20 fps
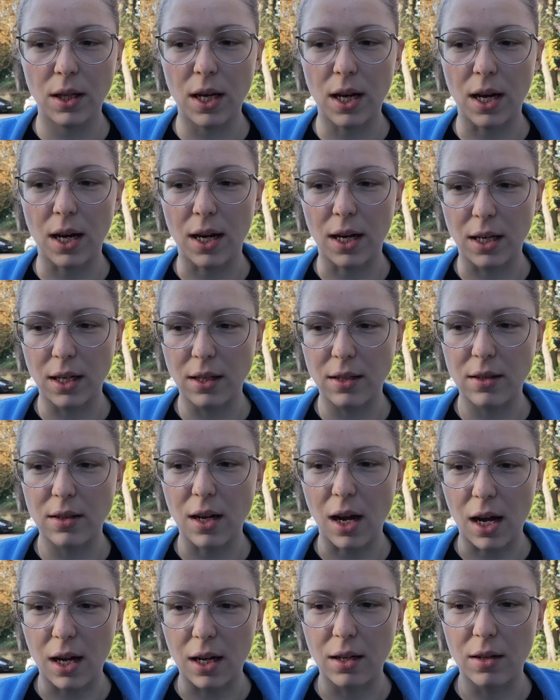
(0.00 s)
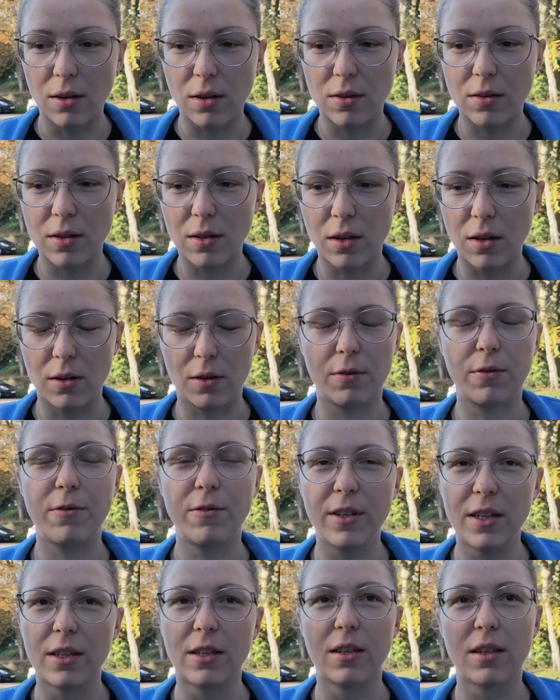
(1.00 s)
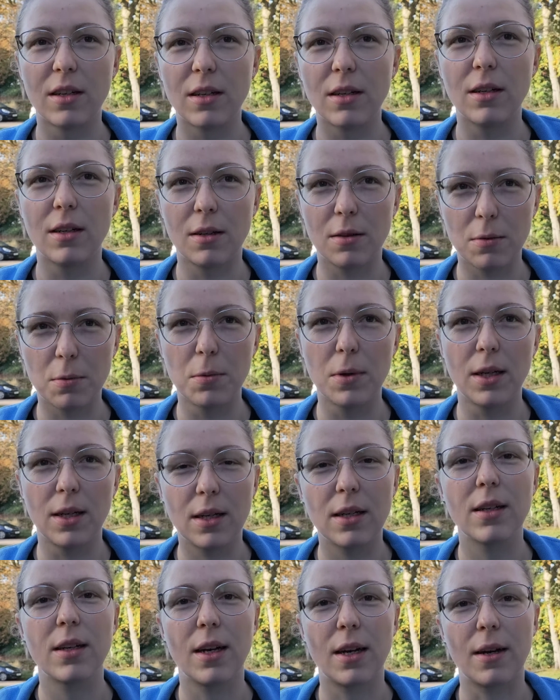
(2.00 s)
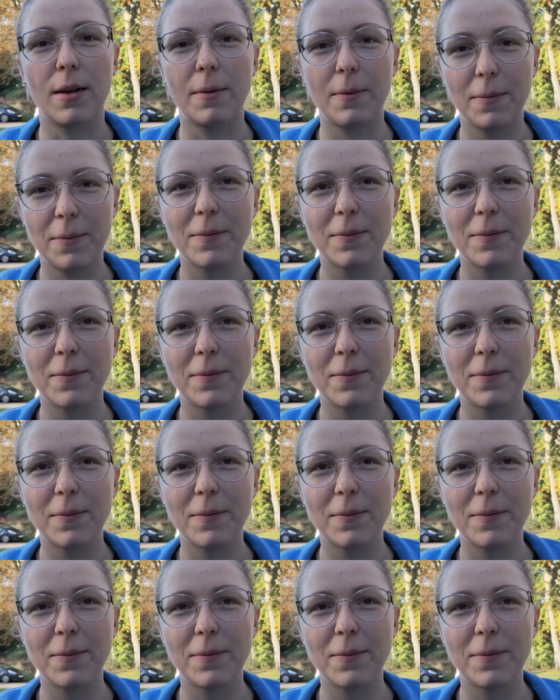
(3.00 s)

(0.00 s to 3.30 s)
yeah, and I lost a lot of fear this week, yeah.